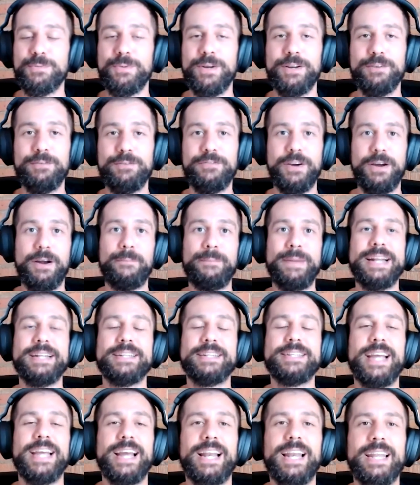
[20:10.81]
one of our main
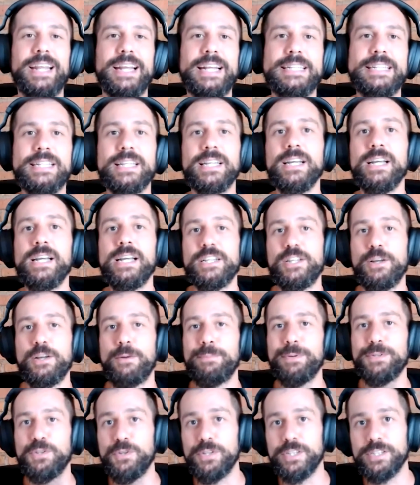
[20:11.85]
tech leads is on
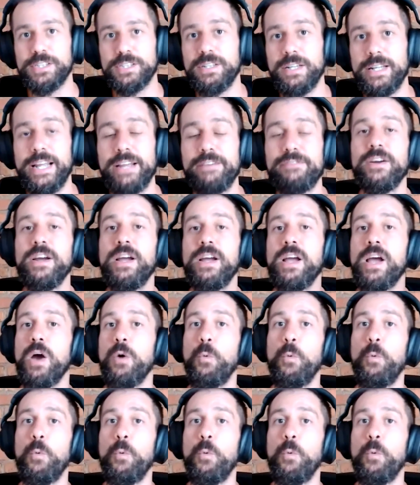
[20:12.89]
paternity leave.